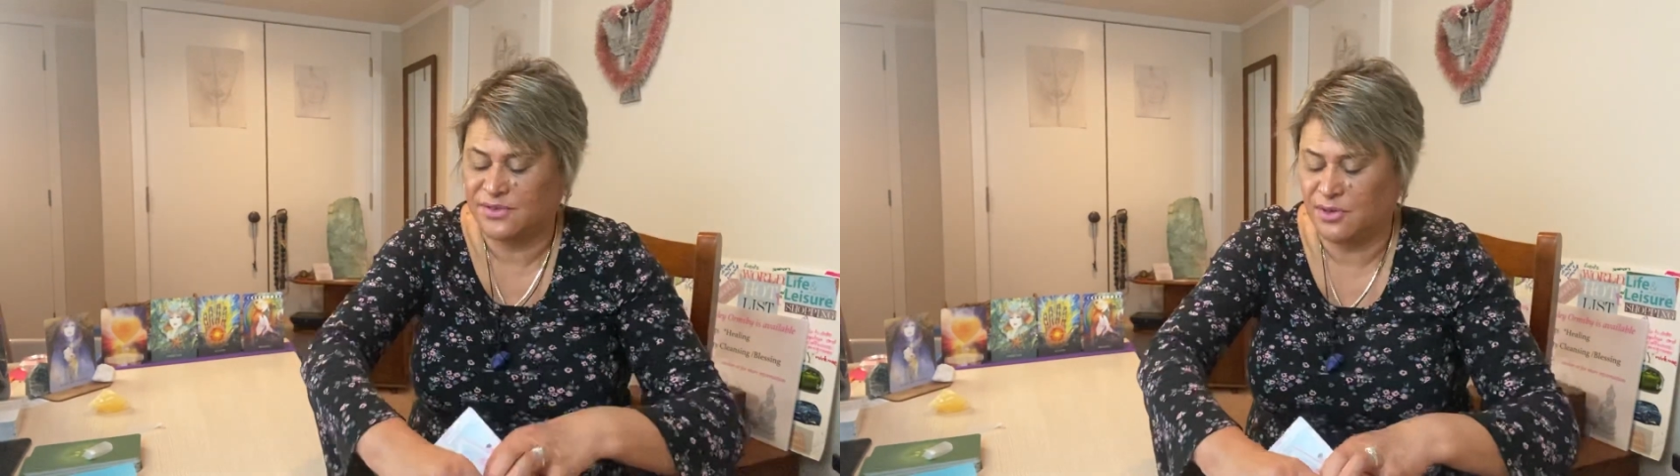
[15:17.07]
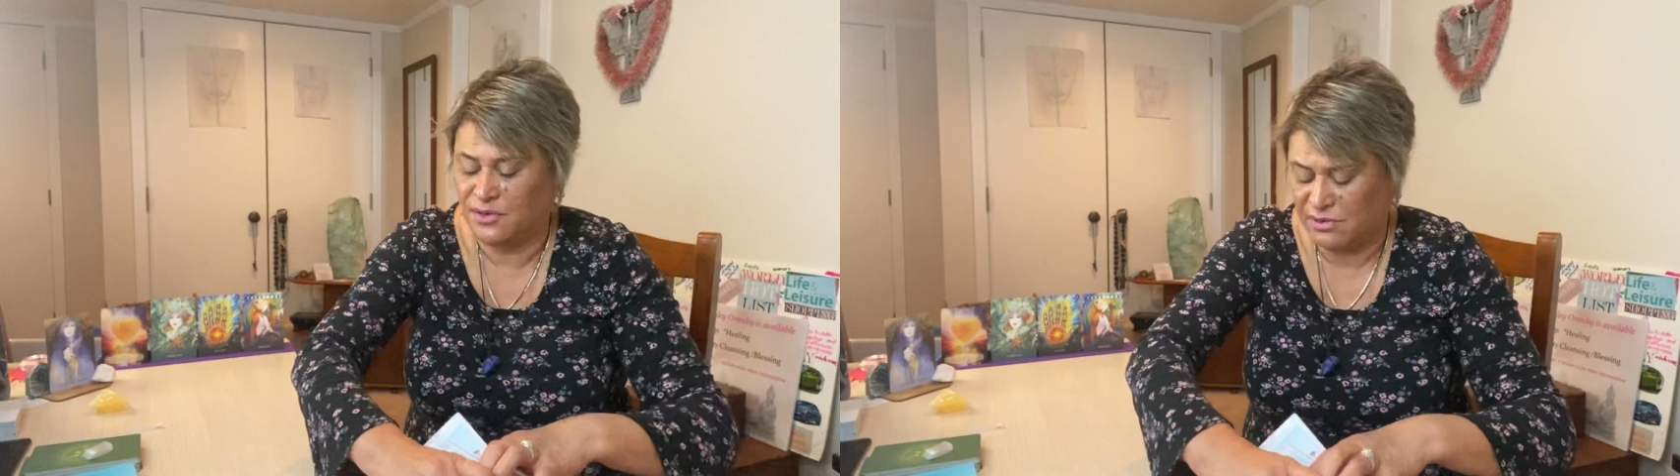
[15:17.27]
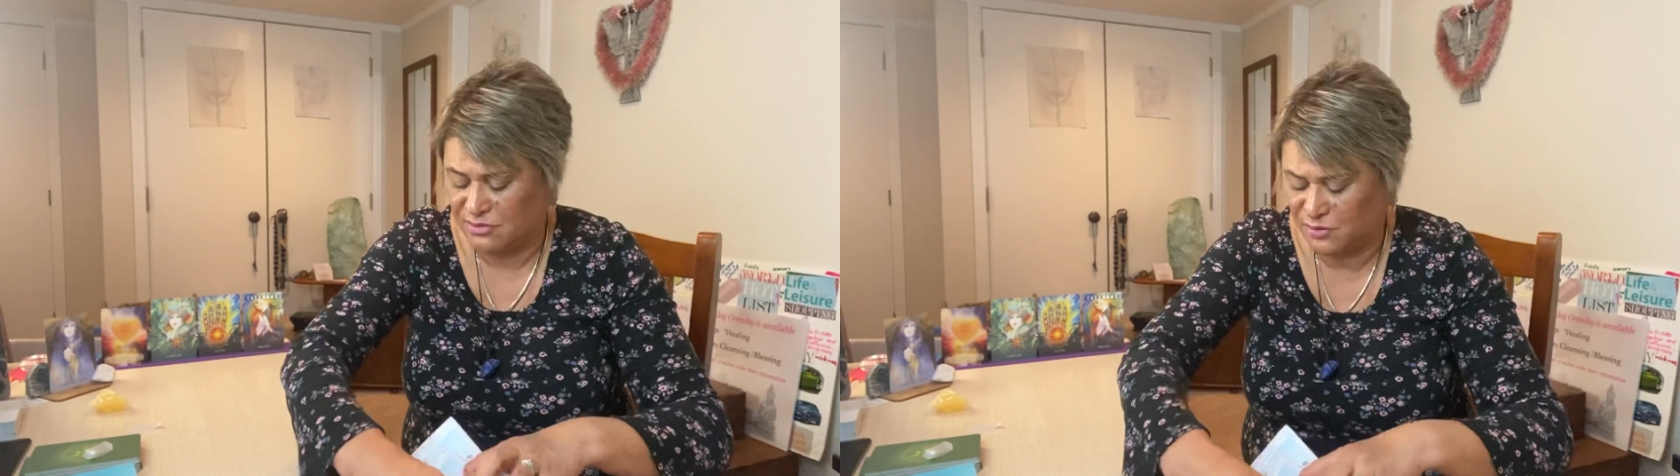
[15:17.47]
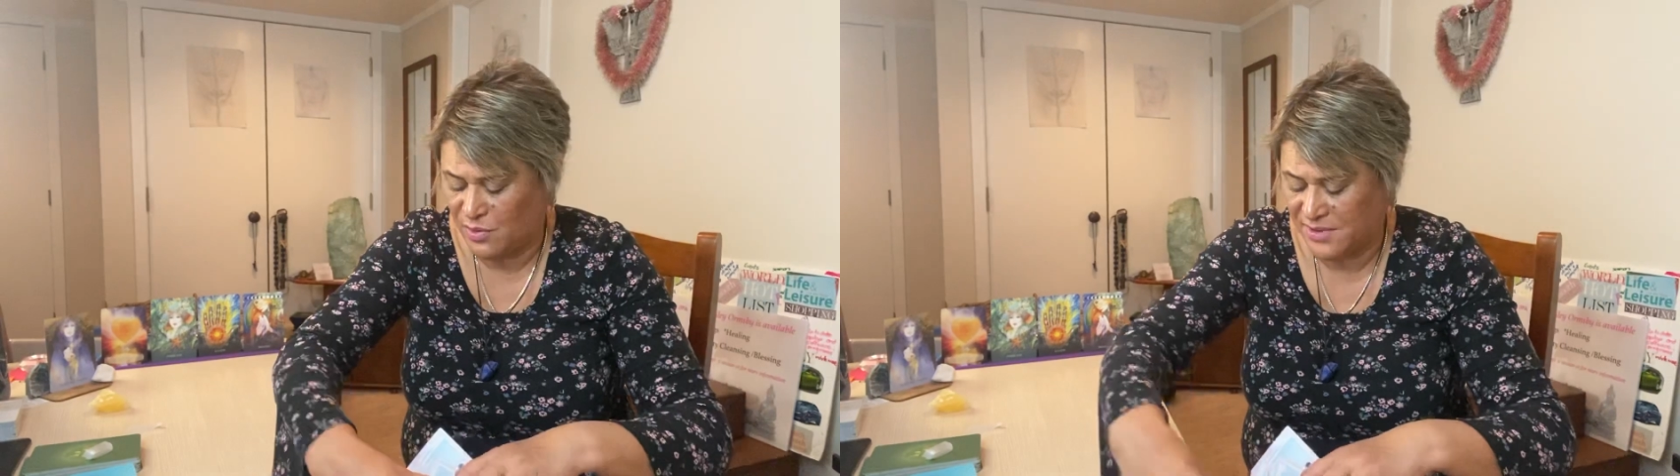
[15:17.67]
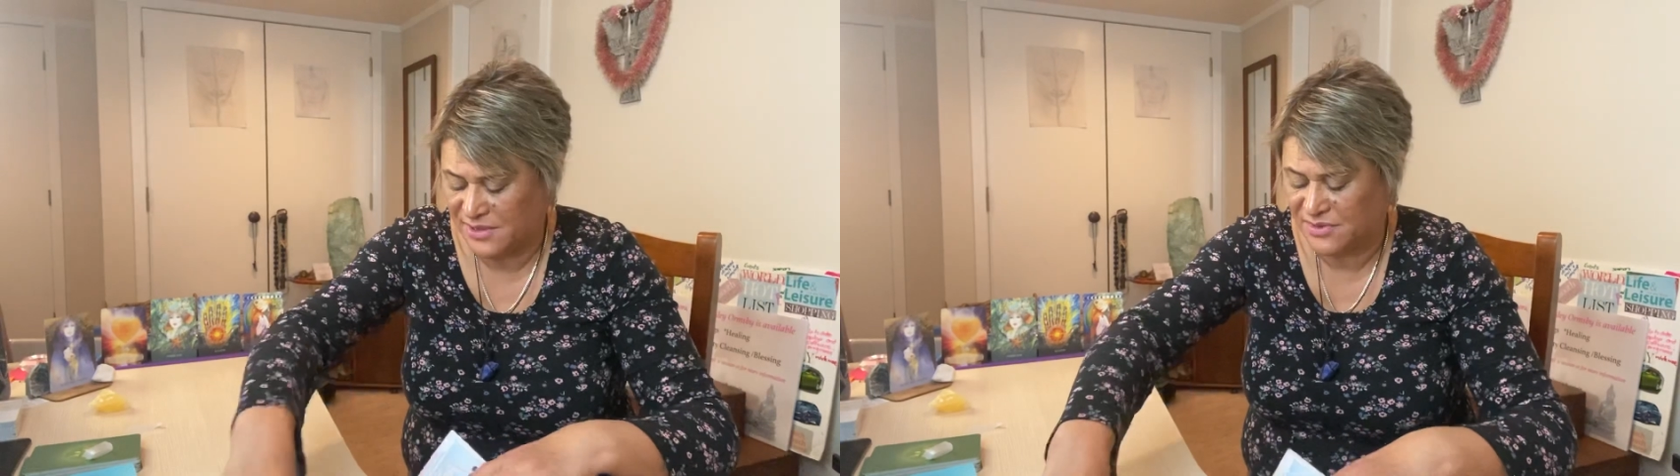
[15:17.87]
So there is
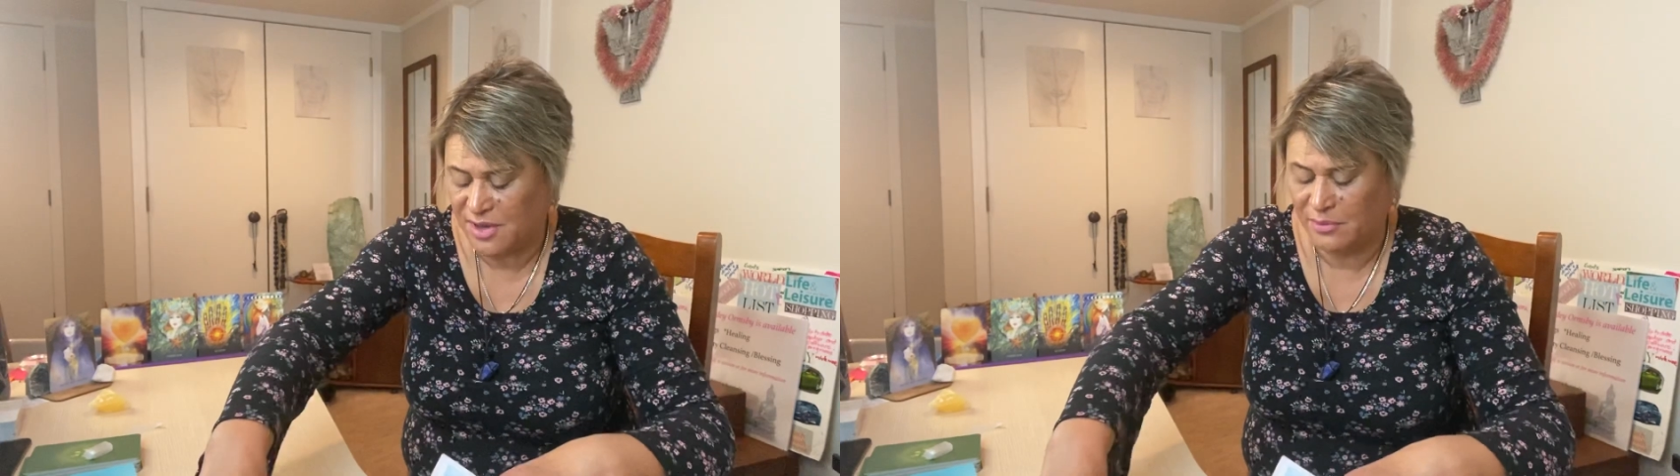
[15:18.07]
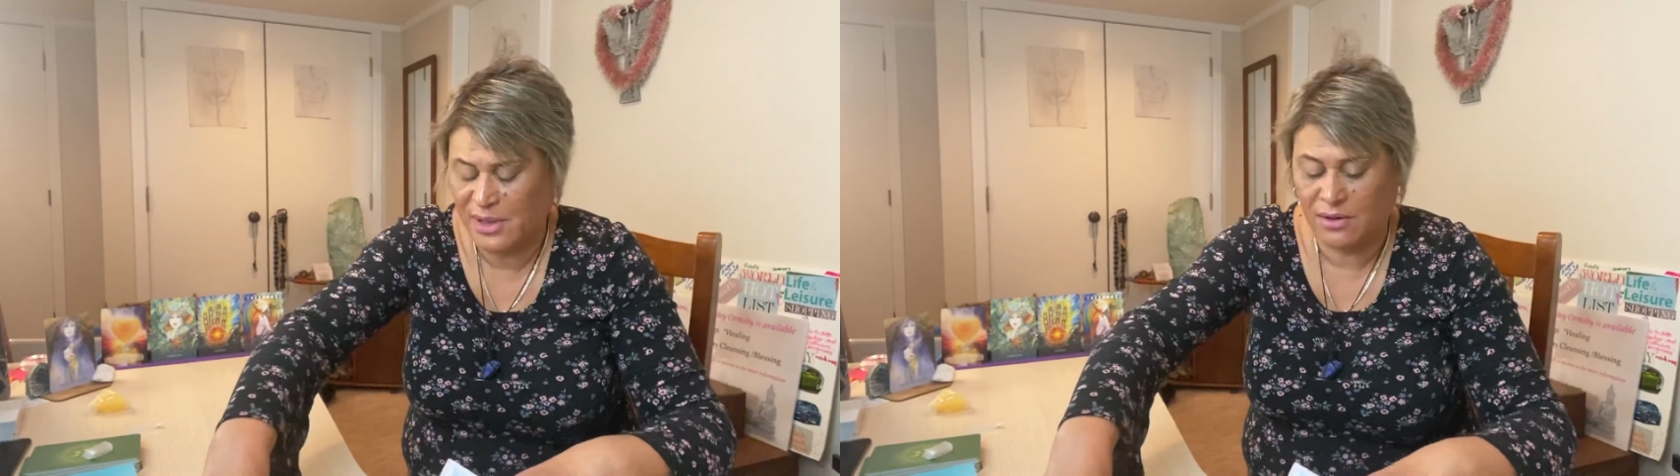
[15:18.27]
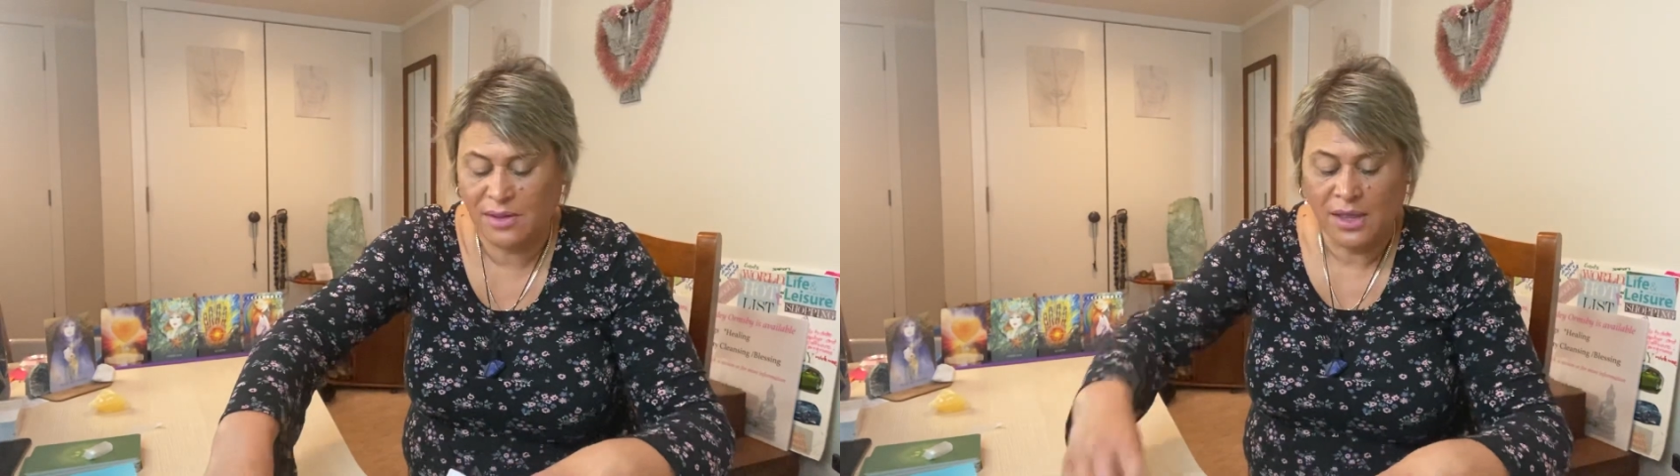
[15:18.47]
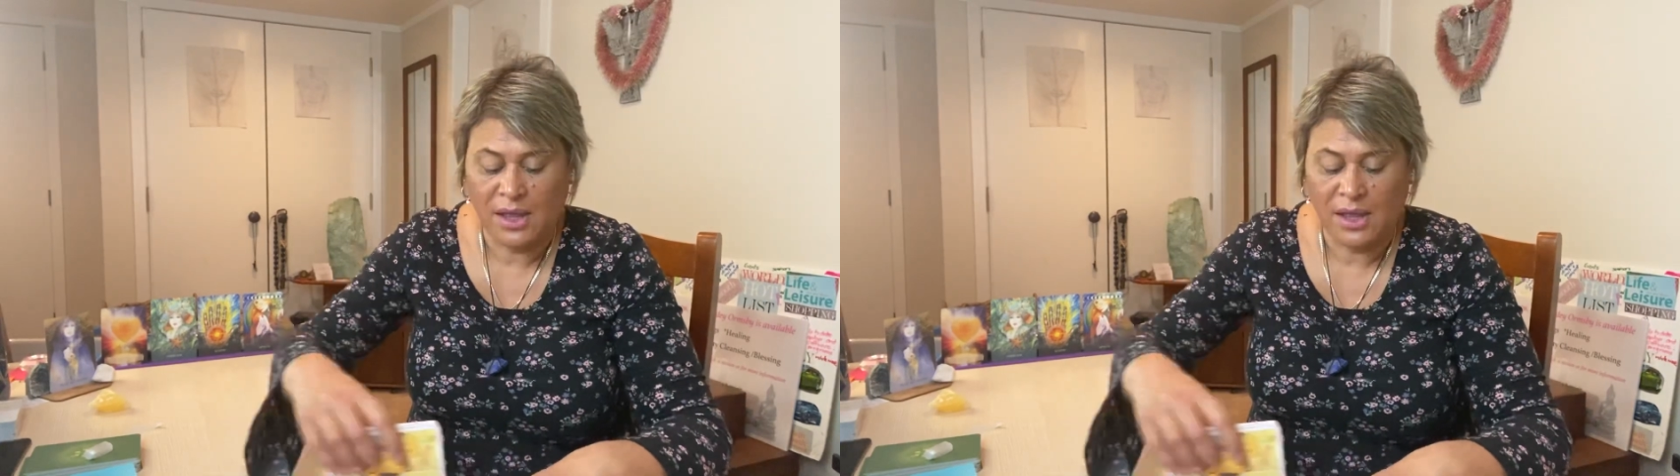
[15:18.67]
one that's come out.